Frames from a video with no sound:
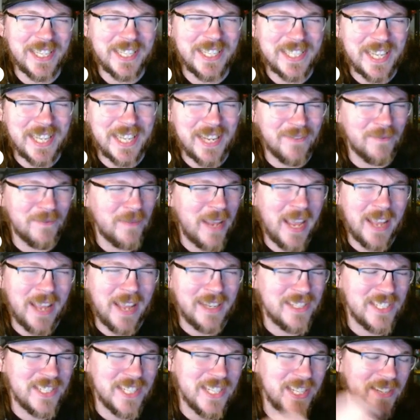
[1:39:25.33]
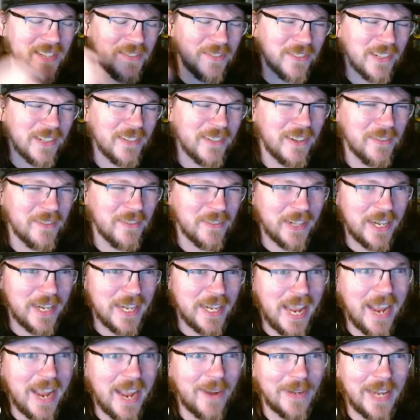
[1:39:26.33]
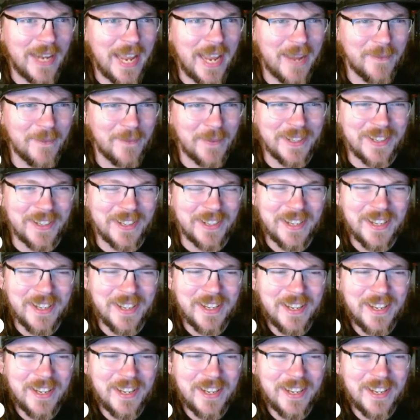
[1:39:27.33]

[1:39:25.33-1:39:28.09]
because I hadn't seen this forever, I forgot how it happened.